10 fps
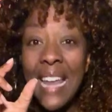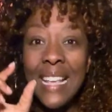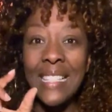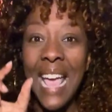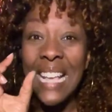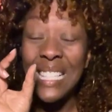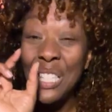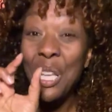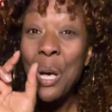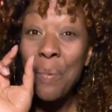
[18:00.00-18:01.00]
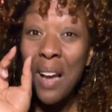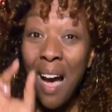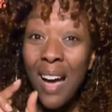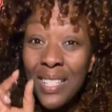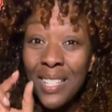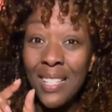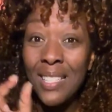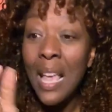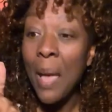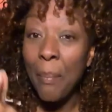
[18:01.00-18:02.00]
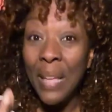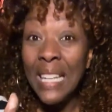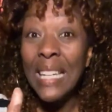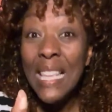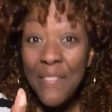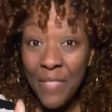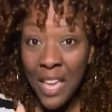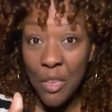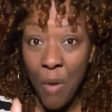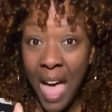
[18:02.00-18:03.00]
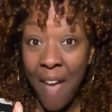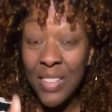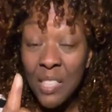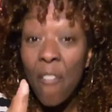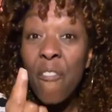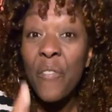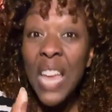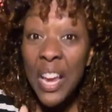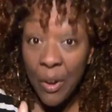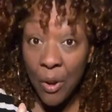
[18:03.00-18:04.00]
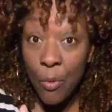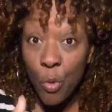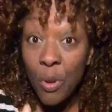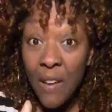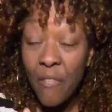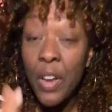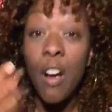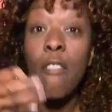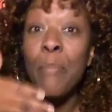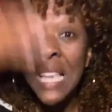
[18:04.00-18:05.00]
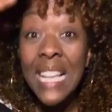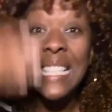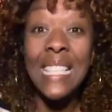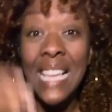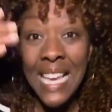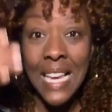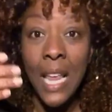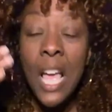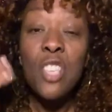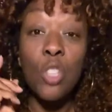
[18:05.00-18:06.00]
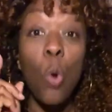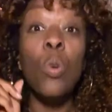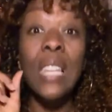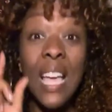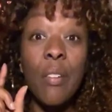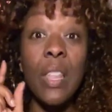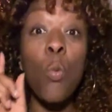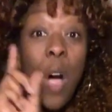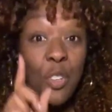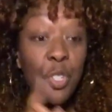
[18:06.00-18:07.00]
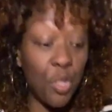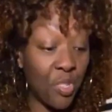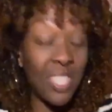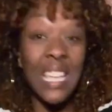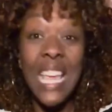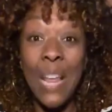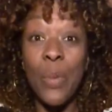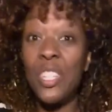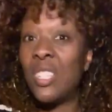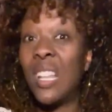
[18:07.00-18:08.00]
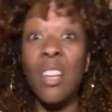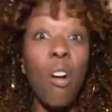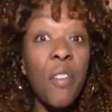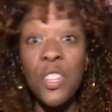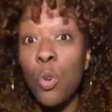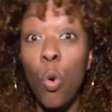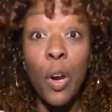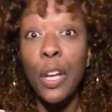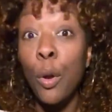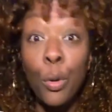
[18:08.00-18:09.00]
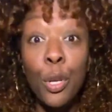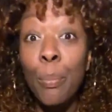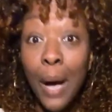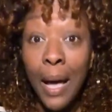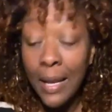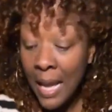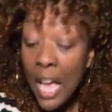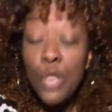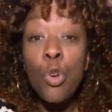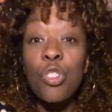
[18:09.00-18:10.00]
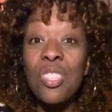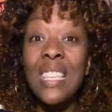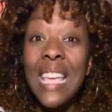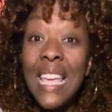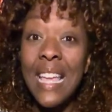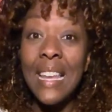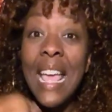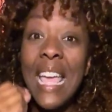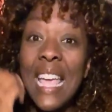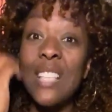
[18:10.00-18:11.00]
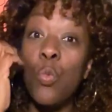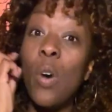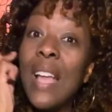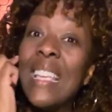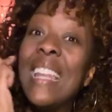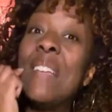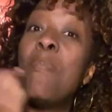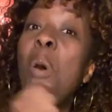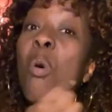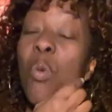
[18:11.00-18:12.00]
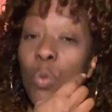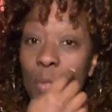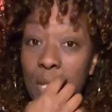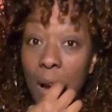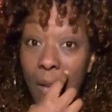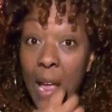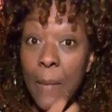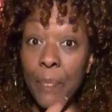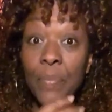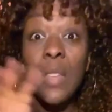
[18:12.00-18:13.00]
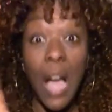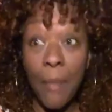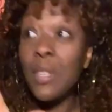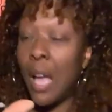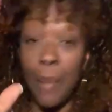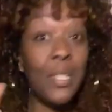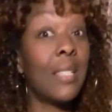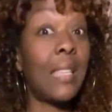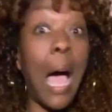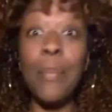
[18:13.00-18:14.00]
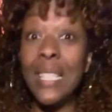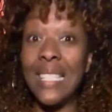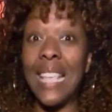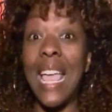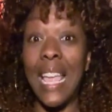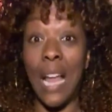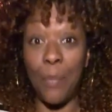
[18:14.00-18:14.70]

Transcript: is a subconscious belief that you have. It's a fear, rooted in fear of being seen. So literally watch with your skin, which is the largest organ on your body. Your skin is what? Getting moles. All right. I'm just saying,